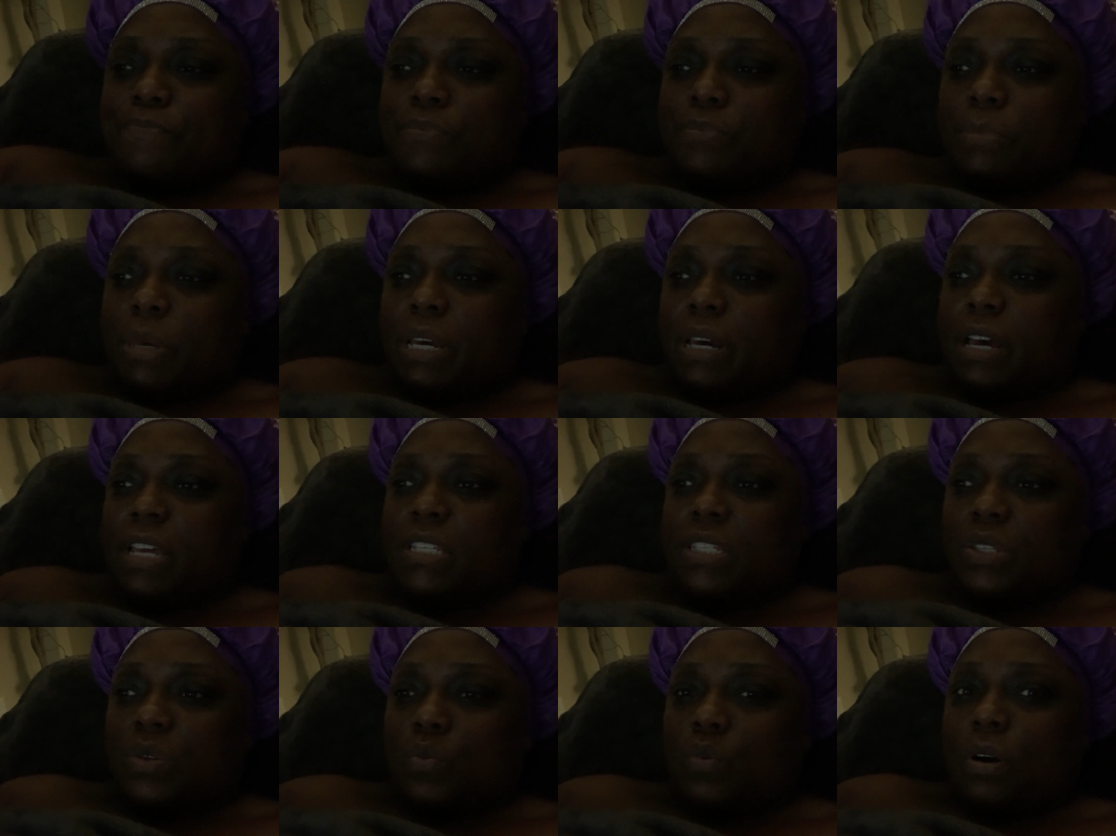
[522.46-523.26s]

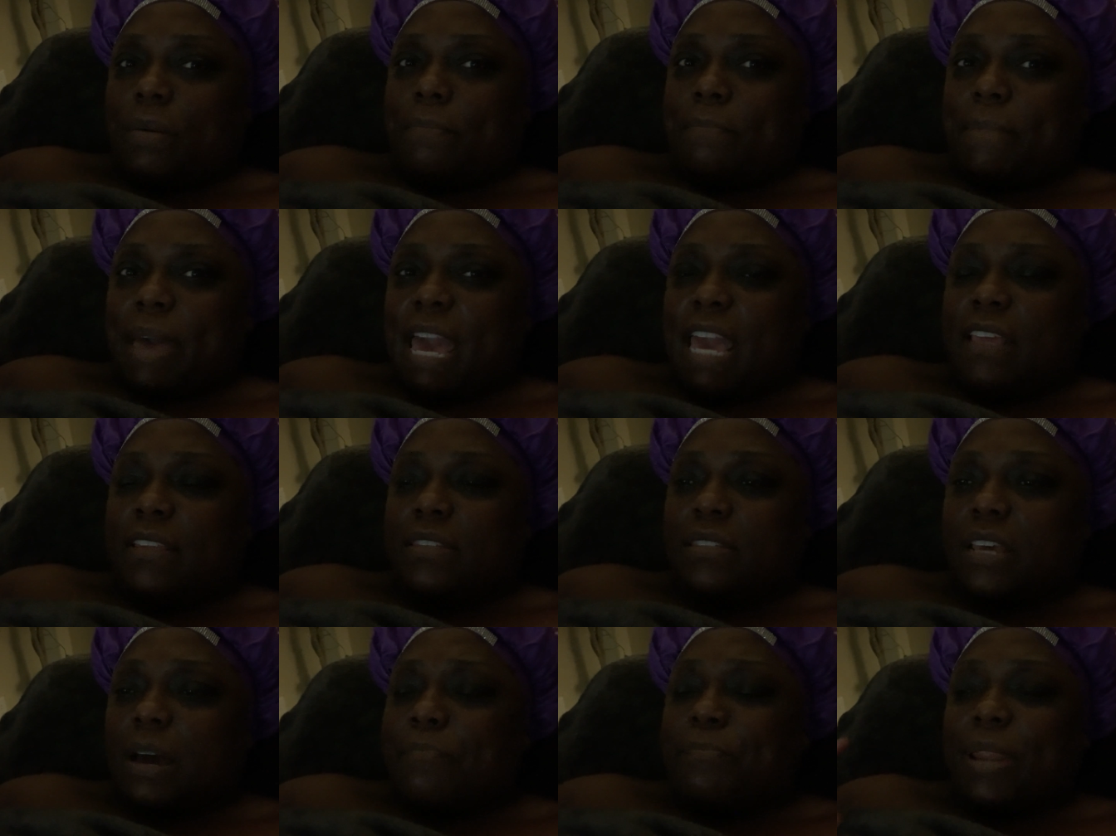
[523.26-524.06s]
Because what made
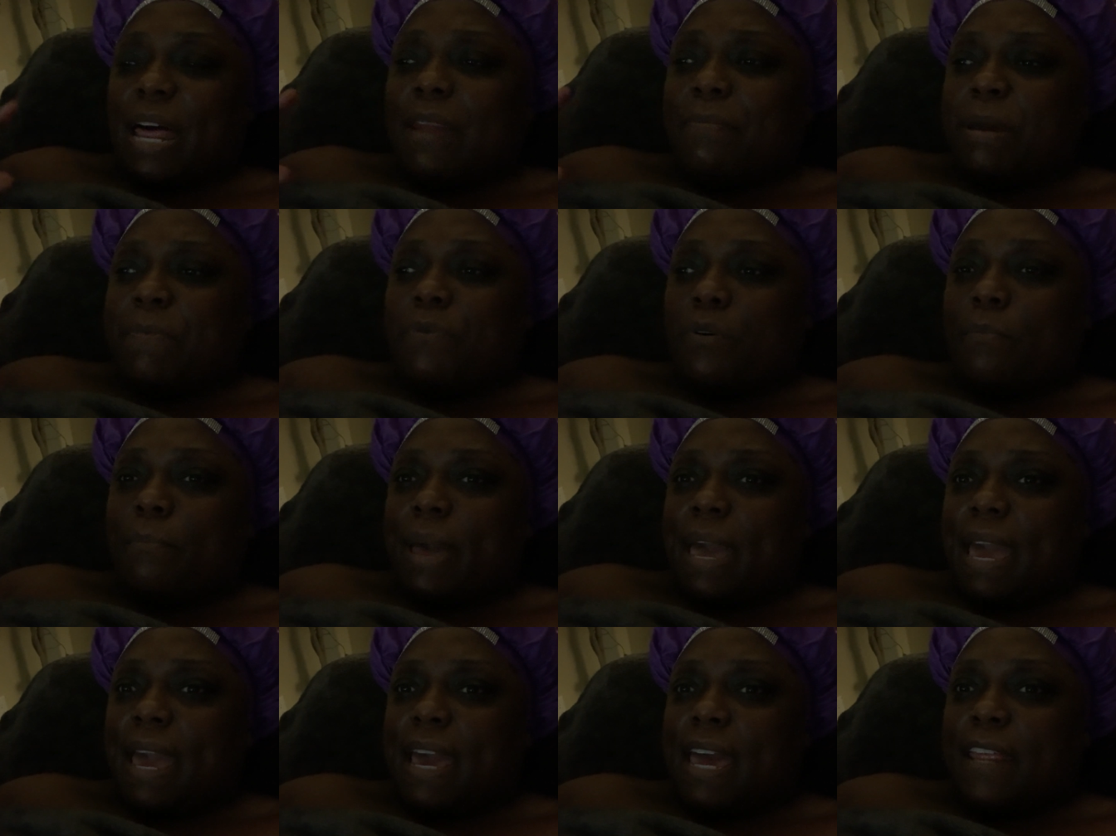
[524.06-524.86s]
a lot of people
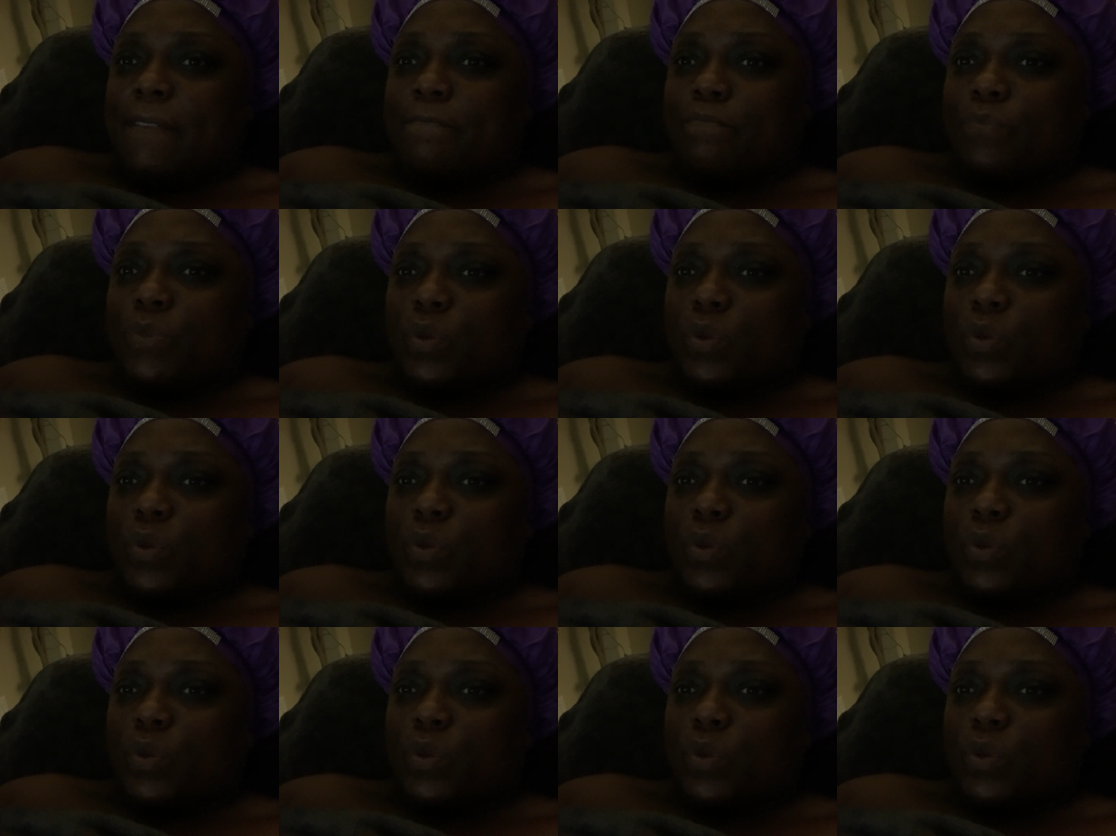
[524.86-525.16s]
mad,